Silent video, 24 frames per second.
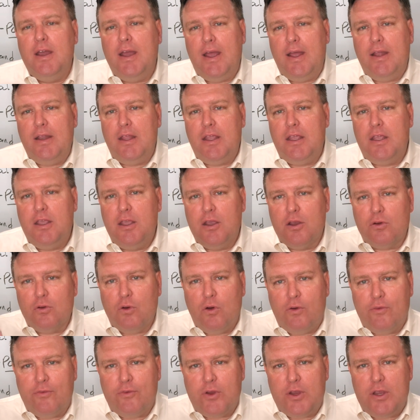and the
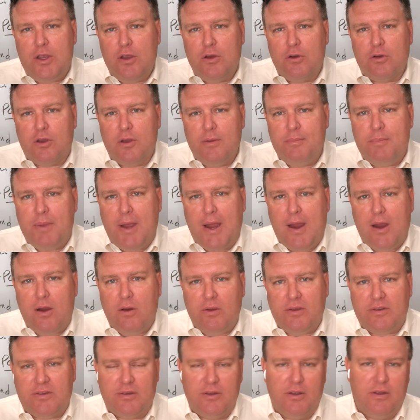year-over-year
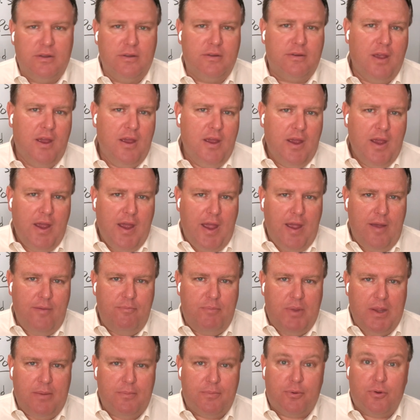comparisons
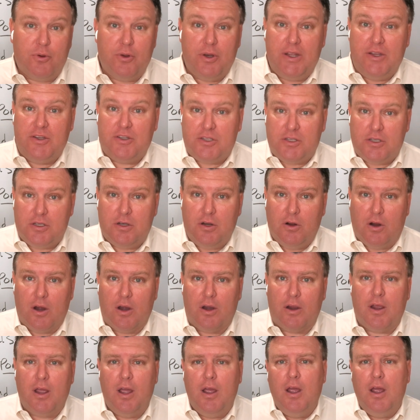have been pretty stark.